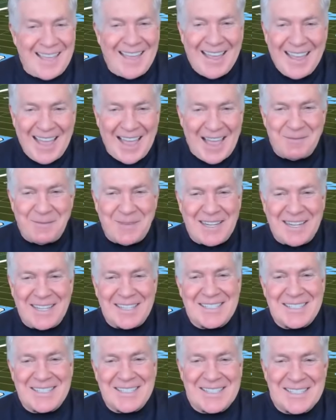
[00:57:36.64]
I mean,
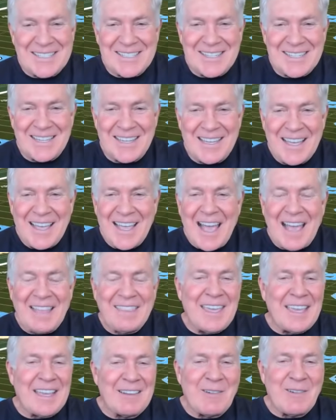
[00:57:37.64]
it's just uh, I
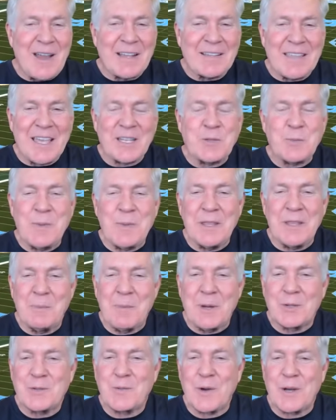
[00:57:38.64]
think Greg, that's been the
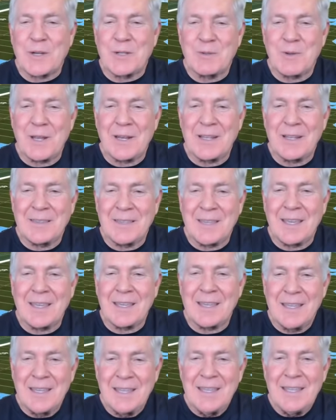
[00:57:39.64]
most frustrating
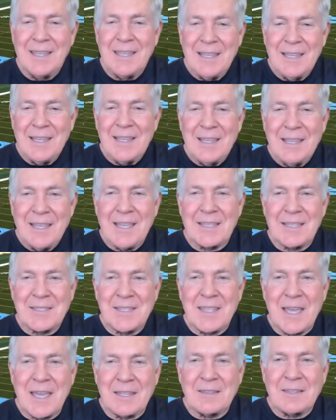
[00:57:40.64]
thing is
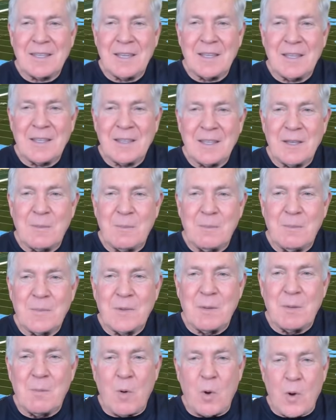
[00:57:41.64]
that the the
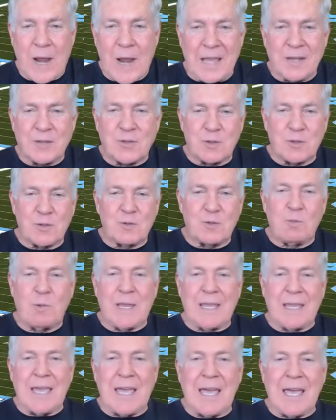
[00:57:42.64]
the more answers we
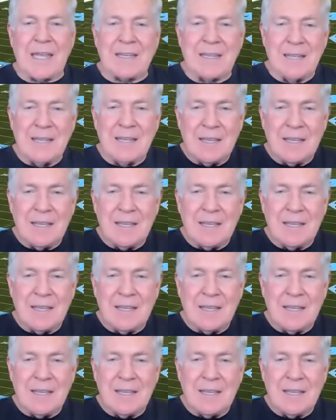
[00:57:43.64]
get,